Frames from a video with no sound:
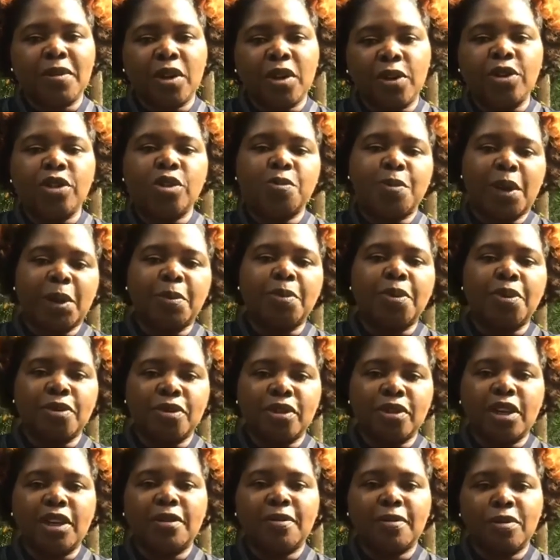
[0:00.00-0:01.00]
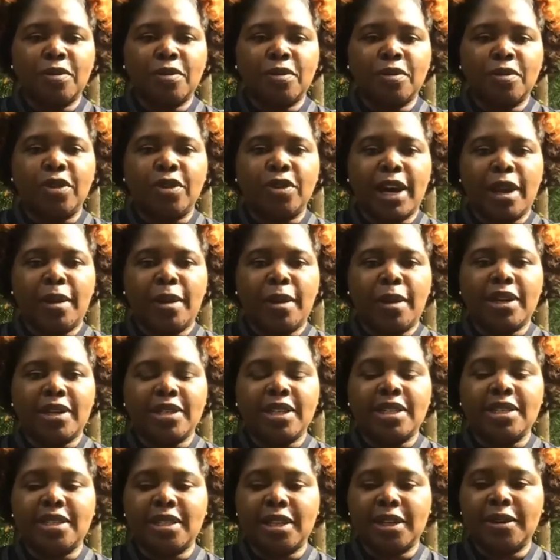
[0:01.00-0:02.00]
or the spike protein for the antibody
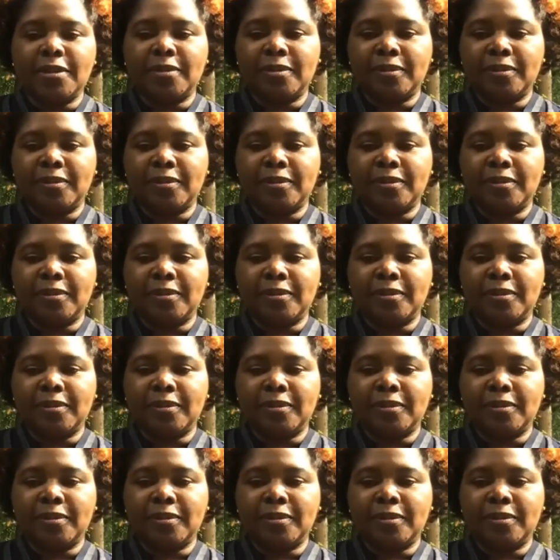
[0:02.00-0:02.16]
testing.